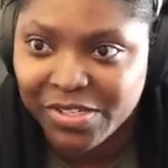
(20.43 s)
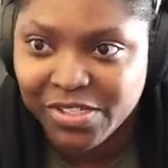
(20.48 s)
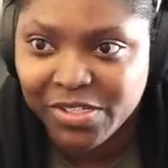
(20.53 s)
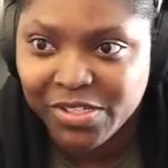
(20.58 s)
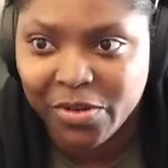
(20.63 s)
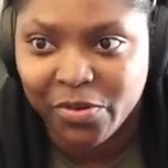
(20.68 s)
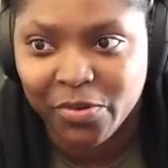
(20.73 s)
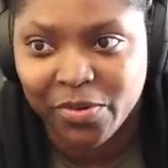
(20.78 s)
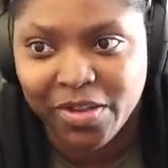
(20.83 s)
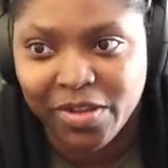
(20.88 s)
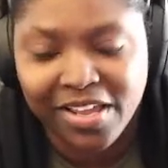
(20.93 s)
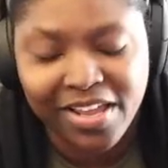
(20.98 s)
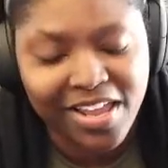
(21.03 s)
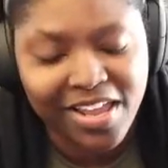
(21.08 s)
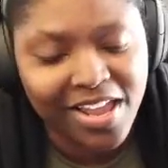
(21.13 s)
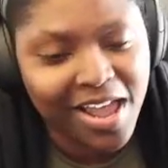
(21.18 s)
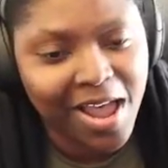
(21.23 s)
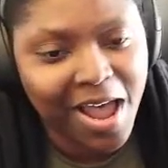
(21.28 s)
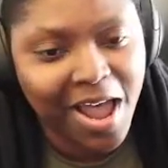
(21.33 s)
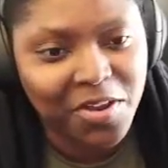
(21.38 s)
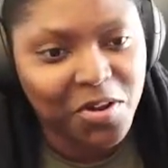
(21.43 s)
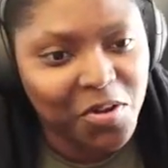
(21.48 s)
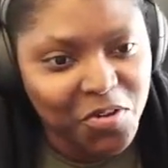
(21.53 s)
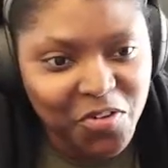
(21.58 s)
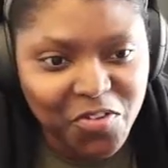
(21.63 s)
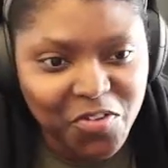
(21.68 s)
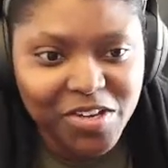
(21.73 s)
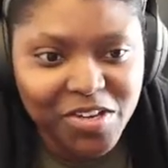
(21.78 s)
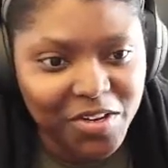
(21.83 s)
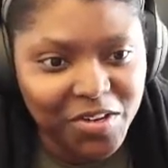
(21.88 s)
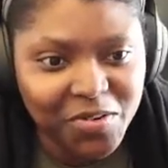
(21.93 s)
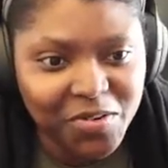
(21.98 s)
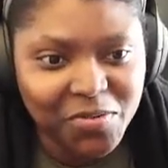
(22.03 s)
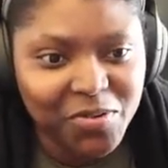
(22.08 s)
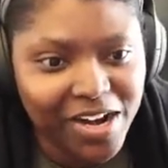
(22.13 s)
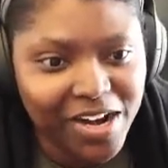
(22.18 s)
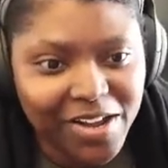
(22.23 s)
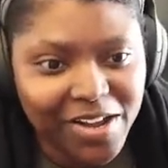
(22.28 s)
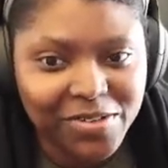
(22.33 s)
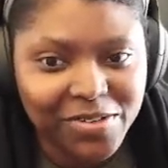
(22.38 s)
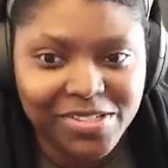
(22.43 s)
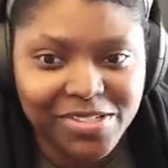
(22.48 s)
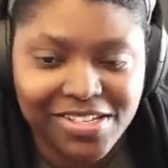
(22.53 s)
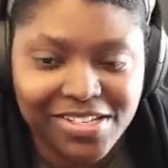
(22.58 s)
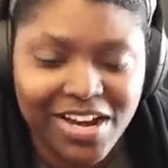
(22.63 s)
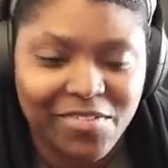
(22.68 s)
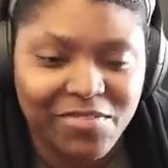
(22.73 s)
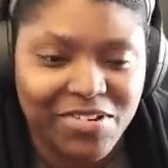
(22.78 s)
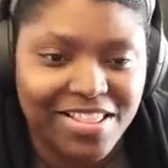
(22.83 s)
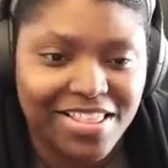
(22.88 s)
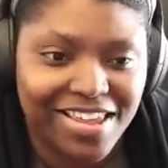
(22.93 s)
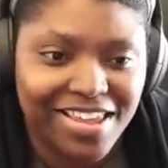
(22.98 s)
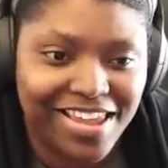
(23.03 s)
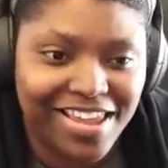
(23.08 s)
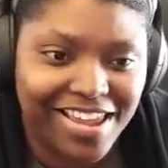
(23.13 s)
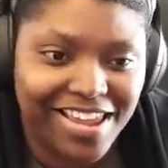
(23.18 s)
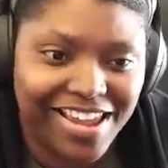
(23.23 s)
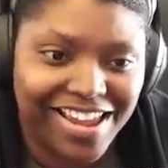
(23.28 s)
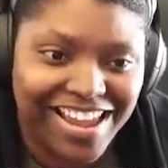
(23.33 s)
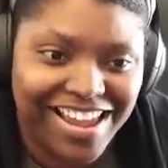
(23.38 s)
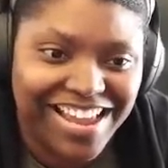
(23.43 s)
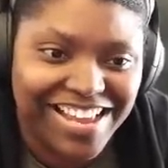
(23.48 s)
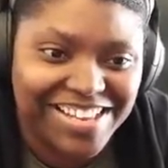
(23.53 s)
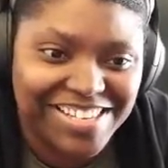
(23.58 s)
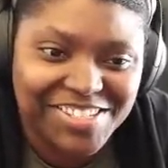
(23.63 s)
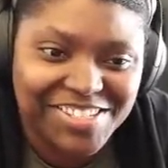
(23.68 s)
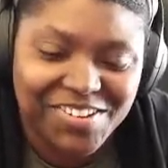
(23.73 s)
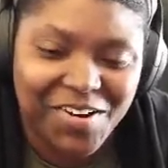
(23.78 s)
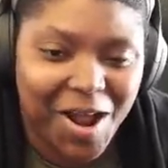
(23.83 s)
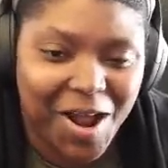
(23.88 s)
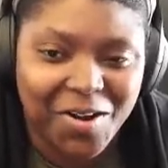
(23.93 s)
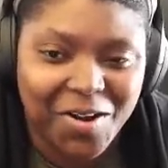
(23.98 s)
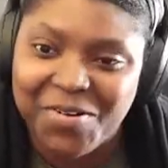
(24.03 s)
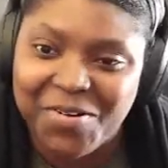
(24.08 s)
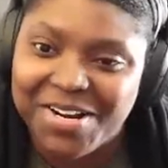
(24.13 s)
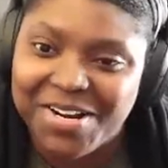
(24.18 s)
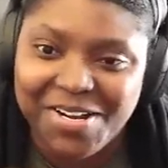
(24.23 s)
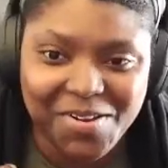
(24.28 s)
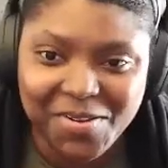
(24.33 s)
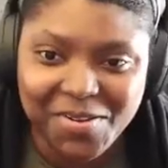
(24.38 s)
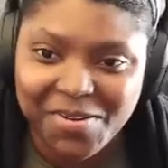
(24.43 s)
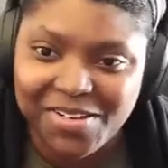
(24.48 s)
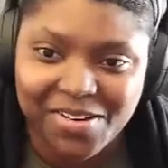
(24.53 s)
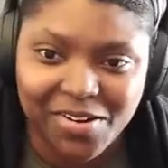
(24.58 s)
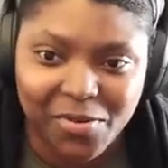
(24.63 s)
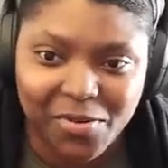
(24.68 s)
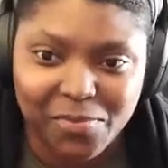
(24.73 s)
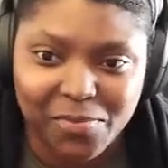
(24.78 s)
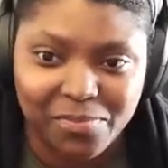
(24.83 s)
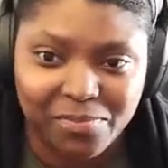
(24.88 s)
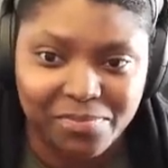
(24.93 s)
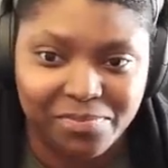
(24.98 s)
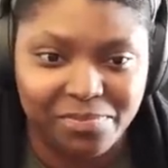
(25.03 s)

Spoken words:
And so I know you've done the rounds and everything, and so I don't want to,